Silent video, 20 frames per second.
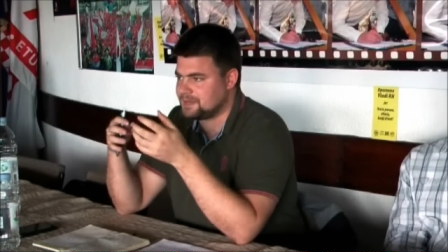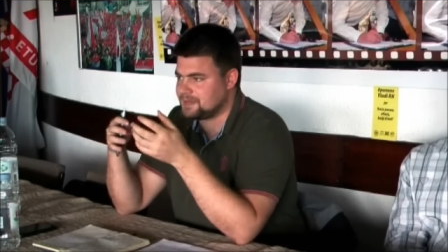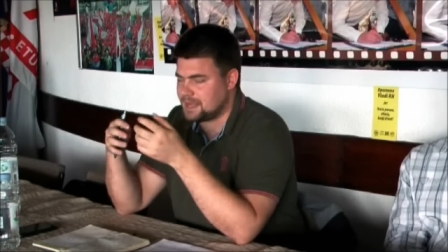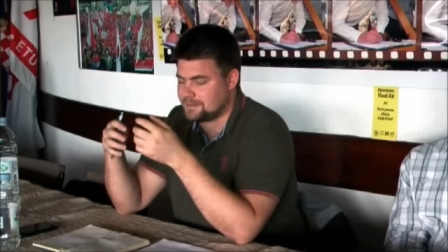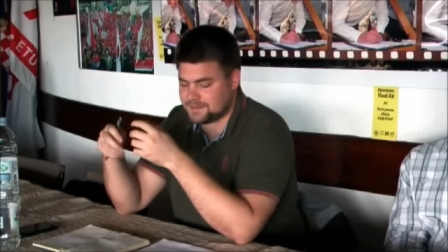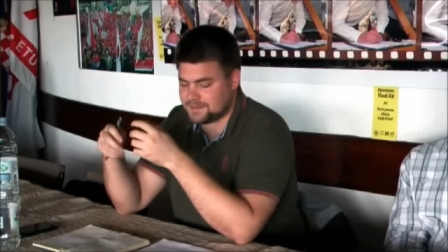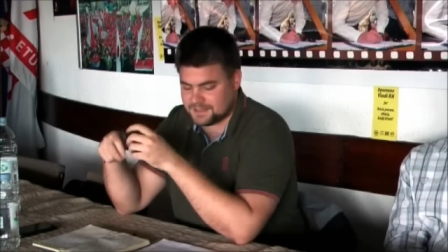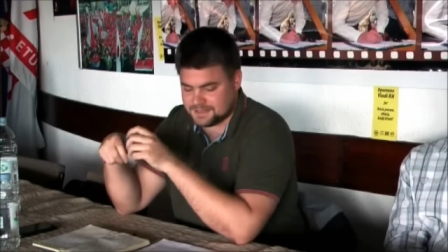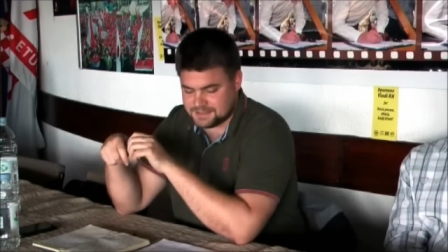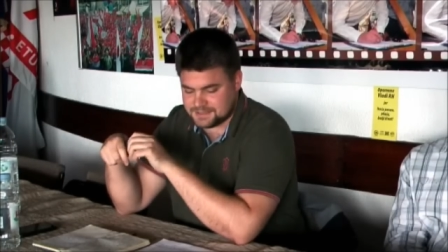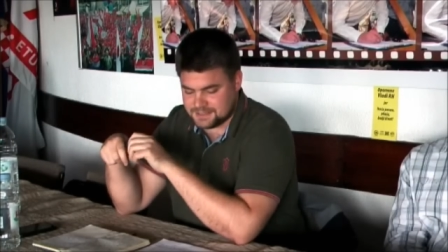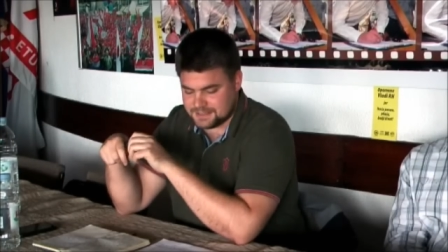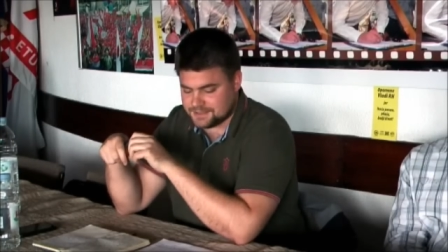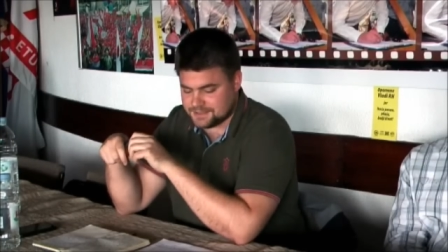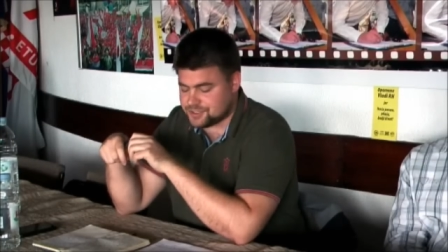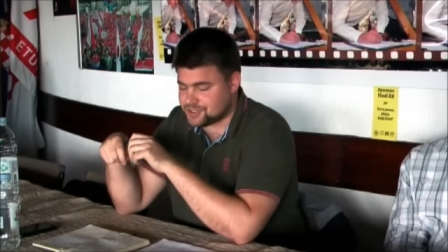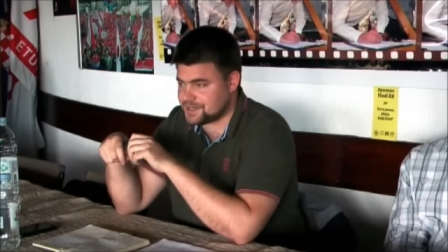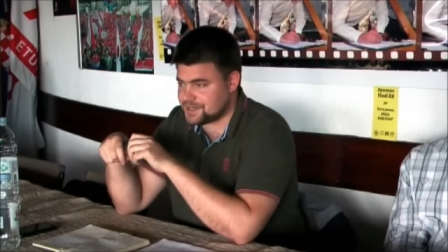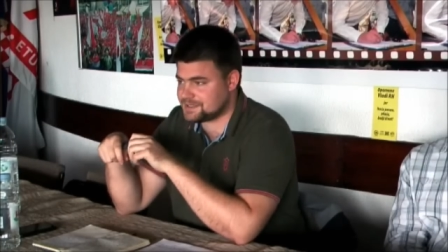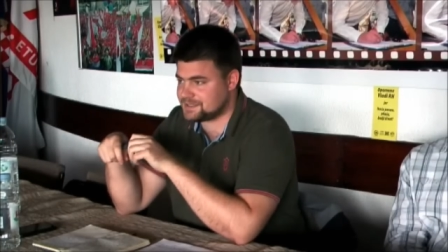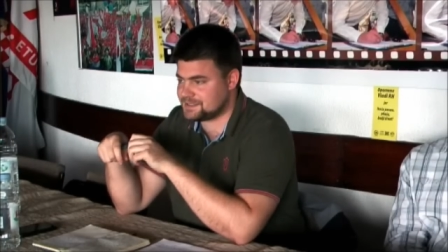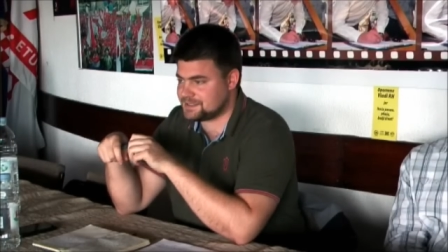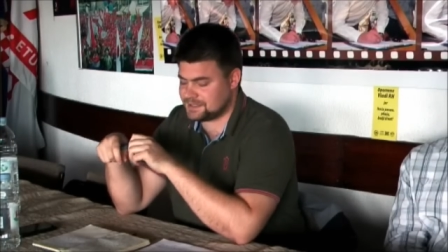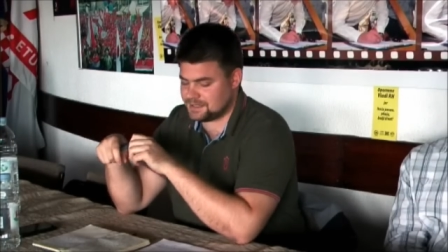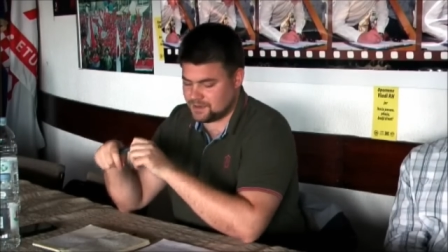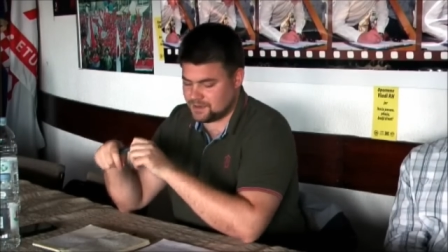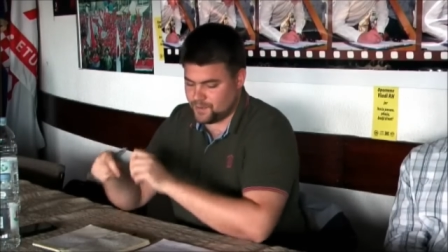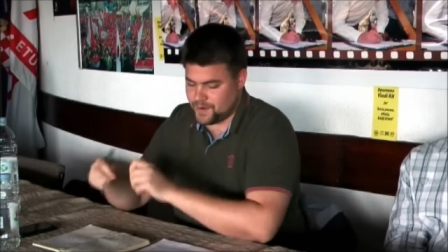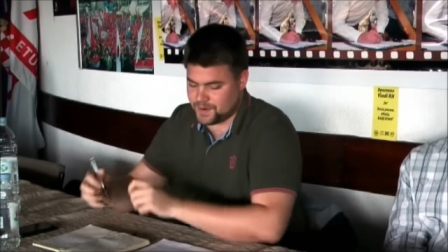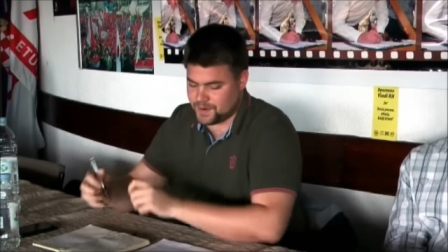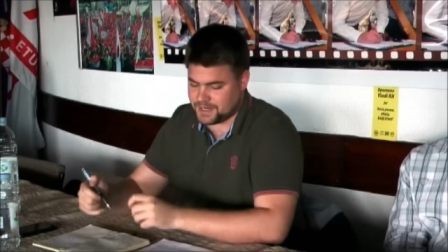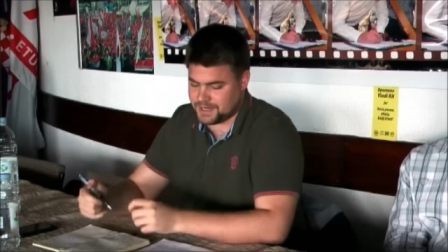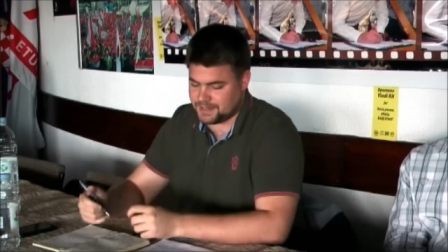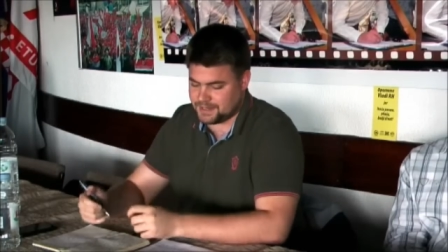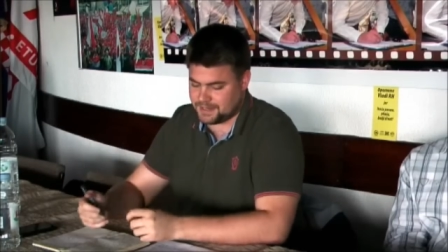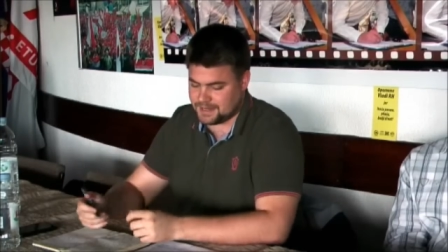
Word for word: capitalist interests working